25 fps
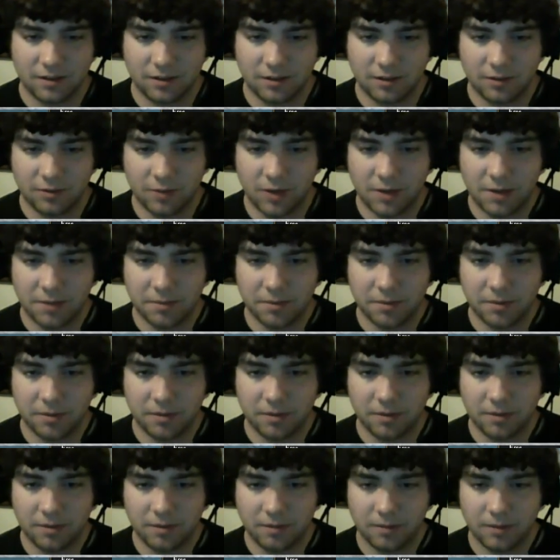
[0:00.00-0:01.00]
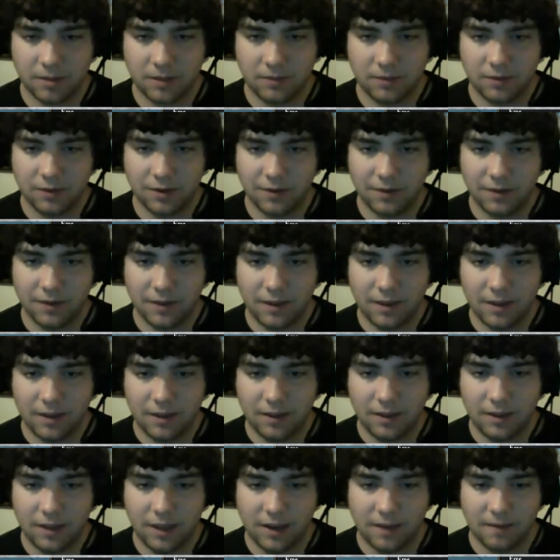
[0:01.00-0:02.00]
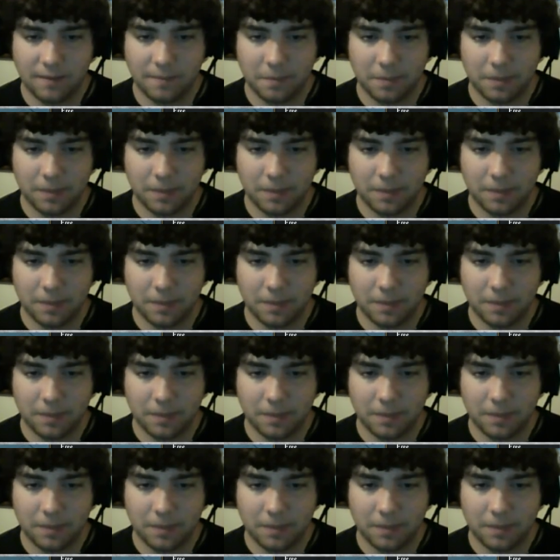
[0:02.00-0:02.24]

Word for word: Or wiped. Whatever. Yeah.